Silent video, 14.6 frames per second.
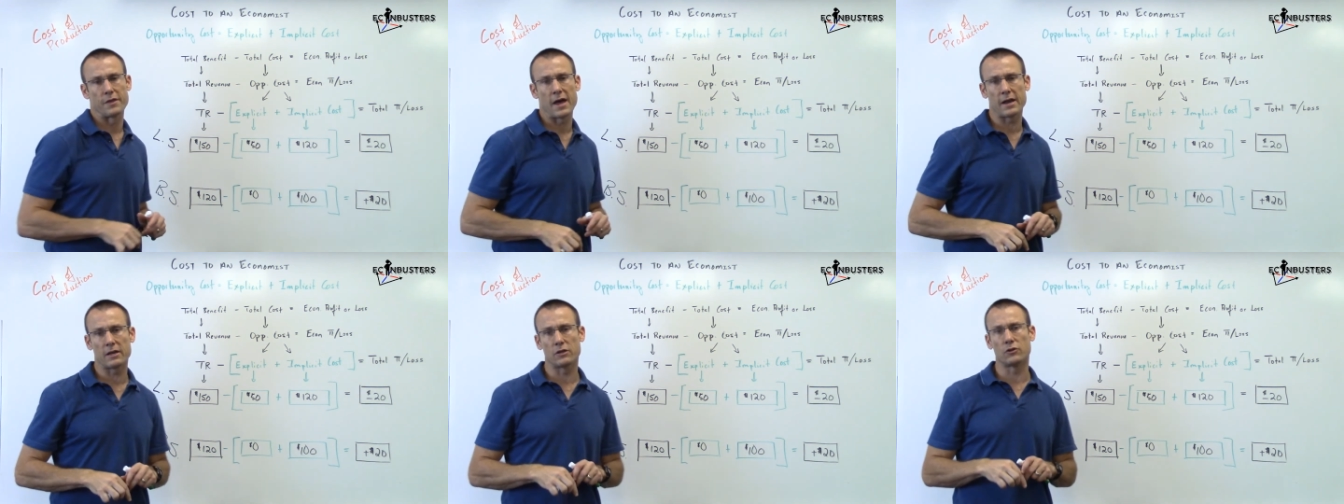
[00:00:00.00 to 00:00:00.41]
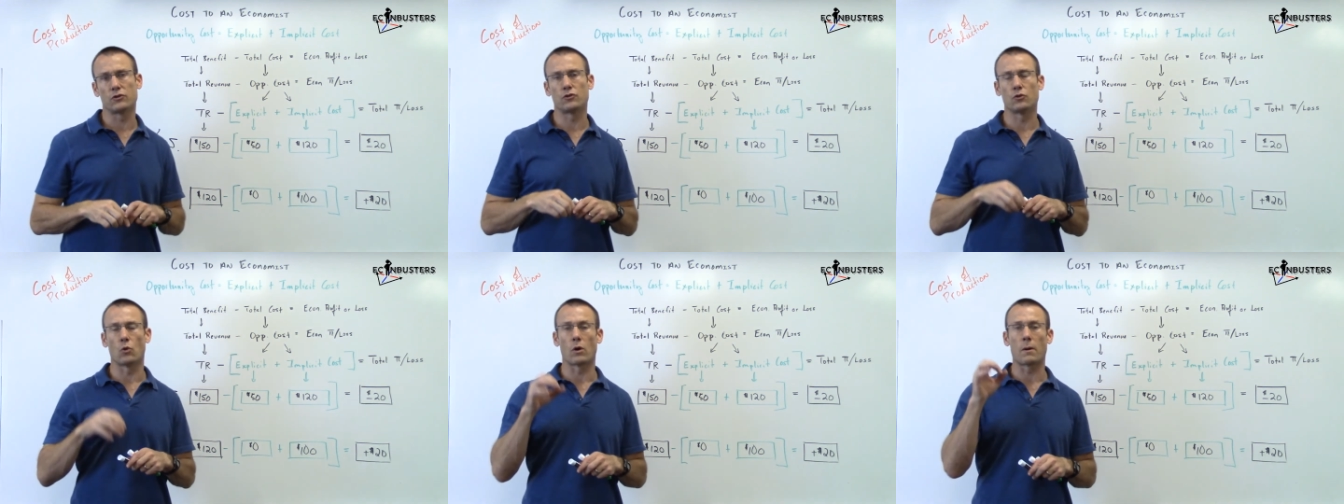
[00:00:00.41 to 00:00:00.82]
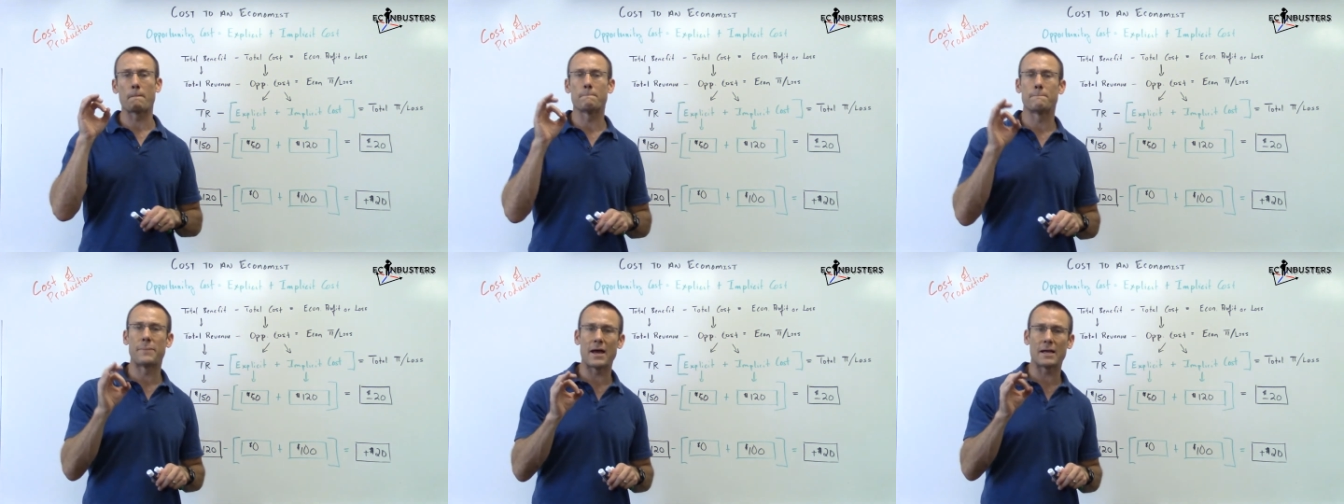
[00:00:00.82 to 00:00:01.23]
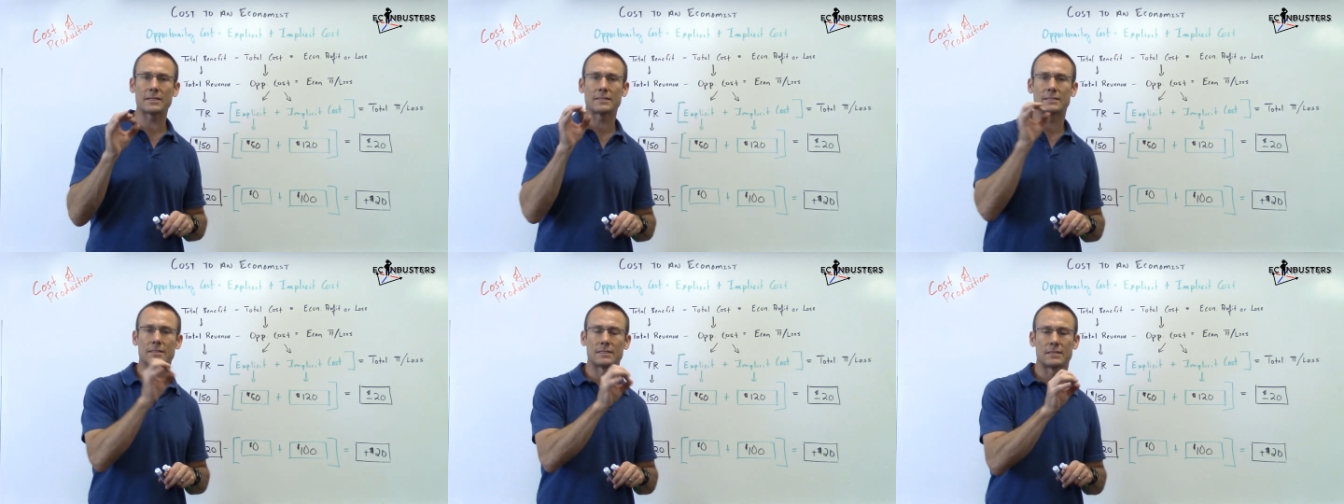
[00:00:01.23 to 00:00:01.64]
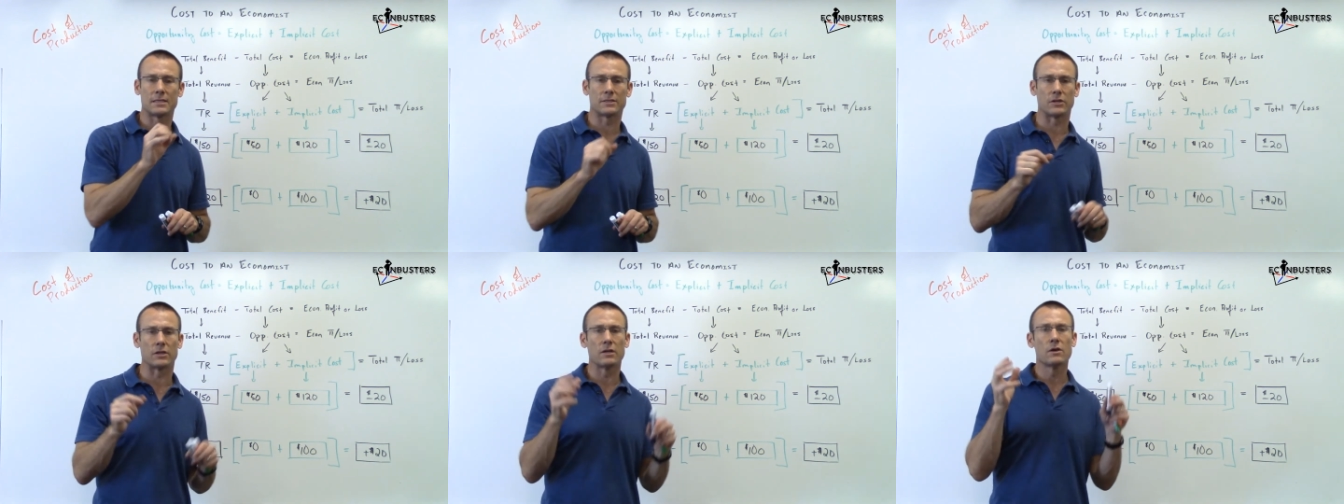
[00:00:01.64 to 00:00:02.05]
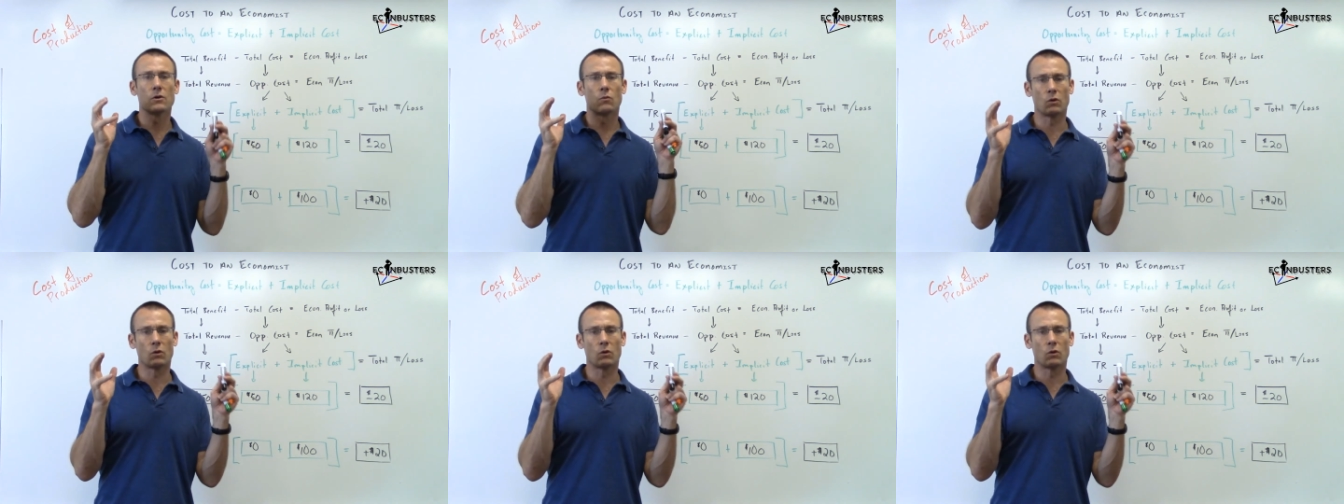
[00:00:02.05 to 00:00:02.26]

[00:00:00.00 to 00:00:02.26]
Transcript: That is your best decision.